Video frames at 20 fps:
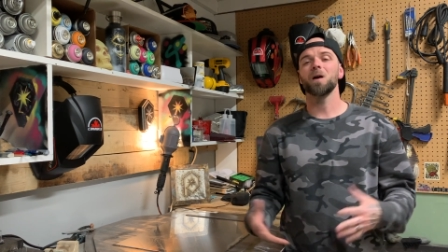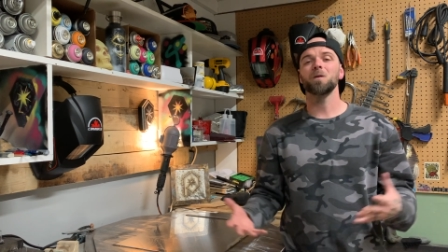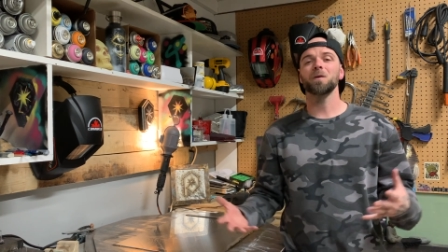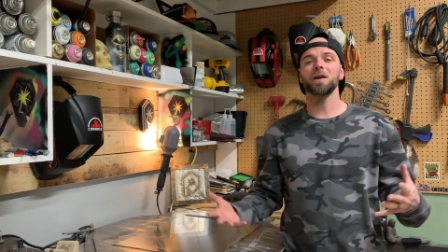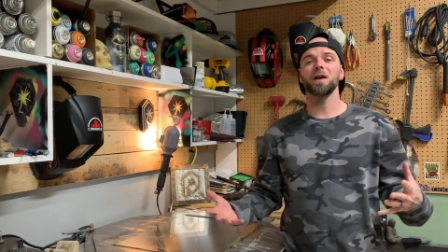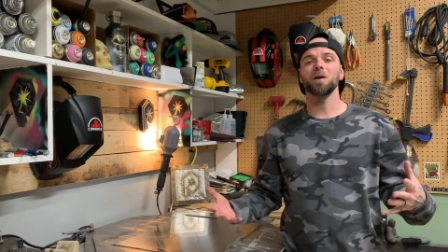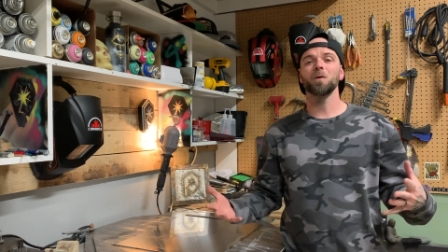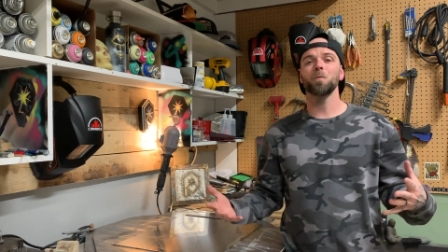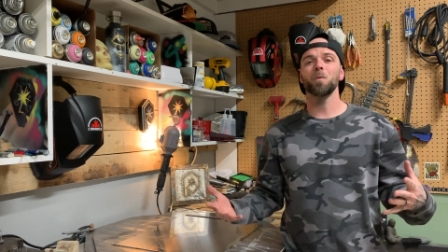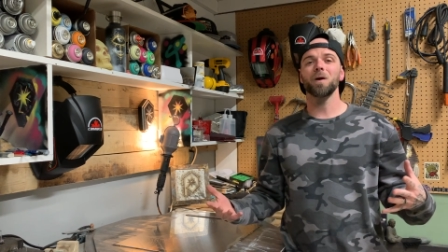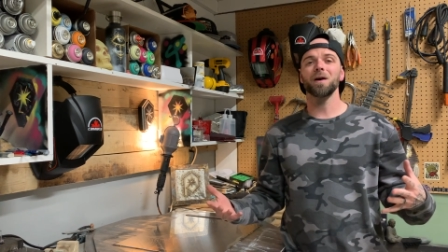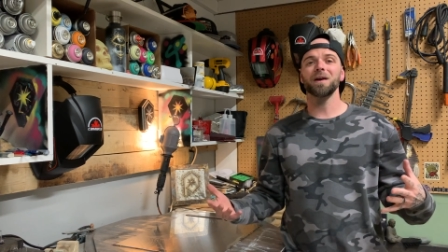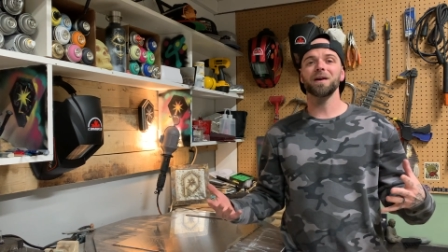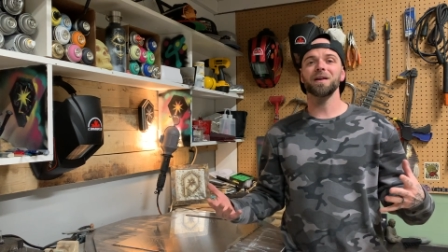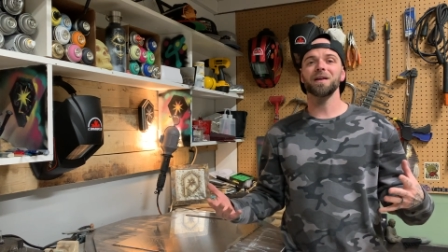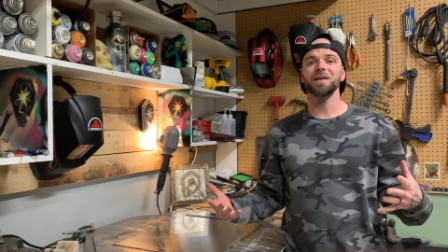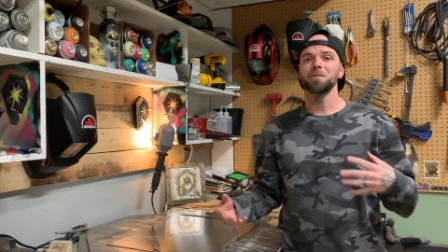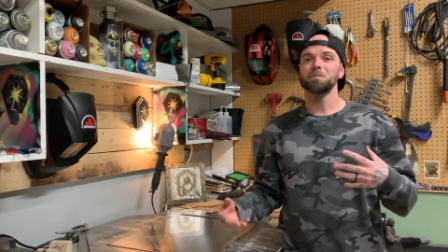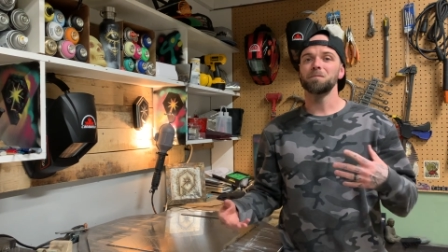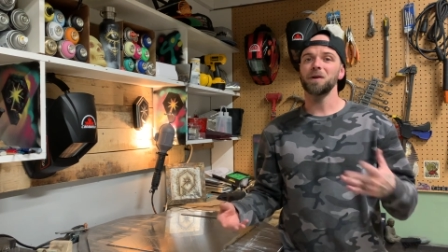I don't care what it
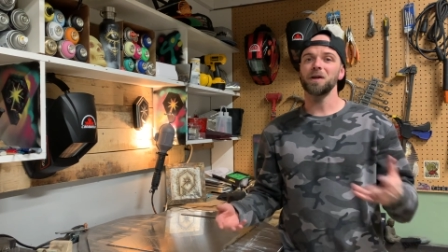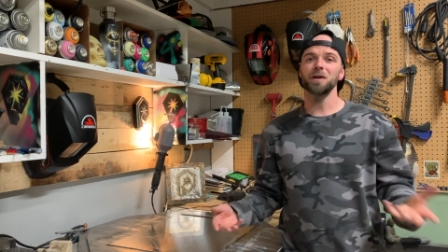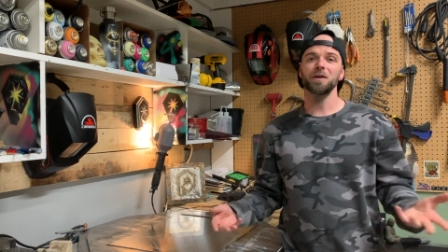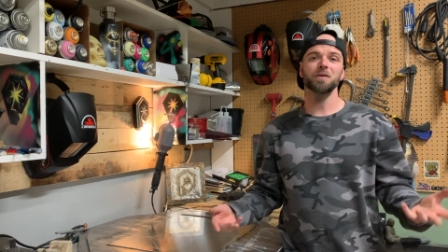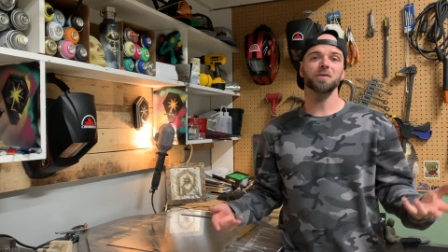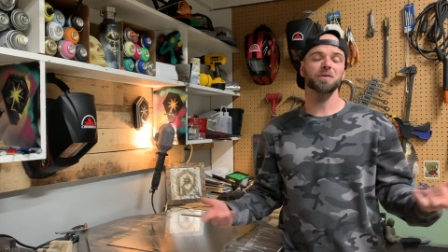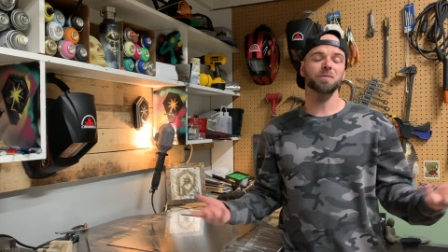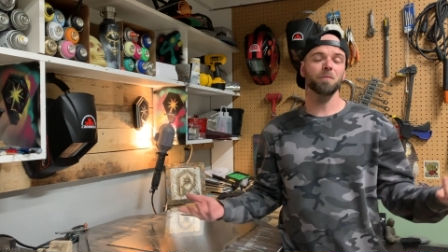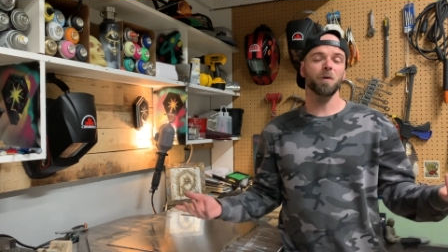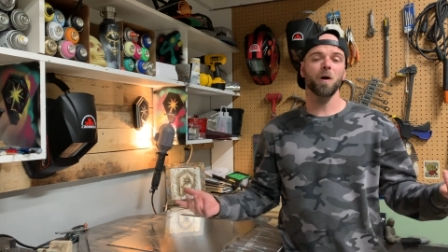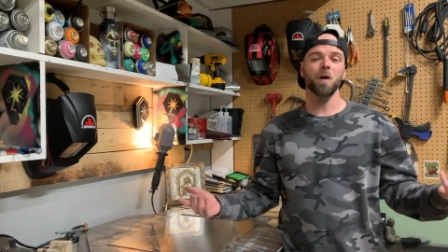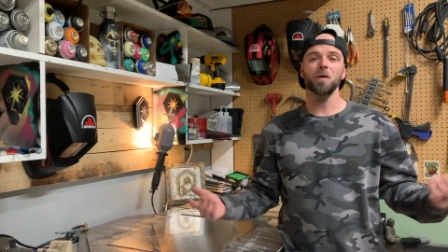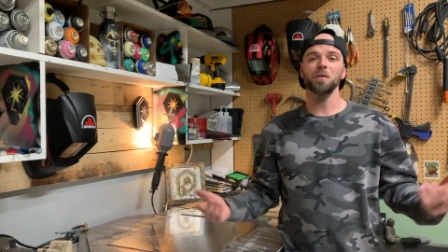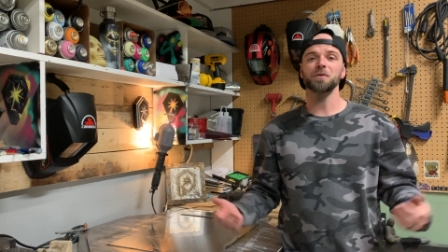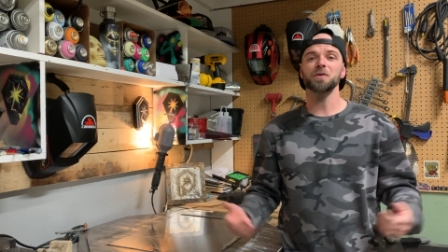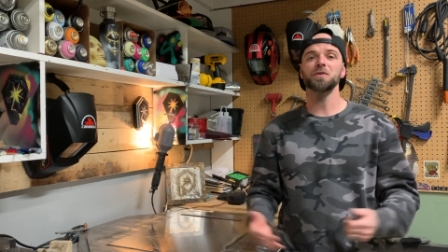is, big, small,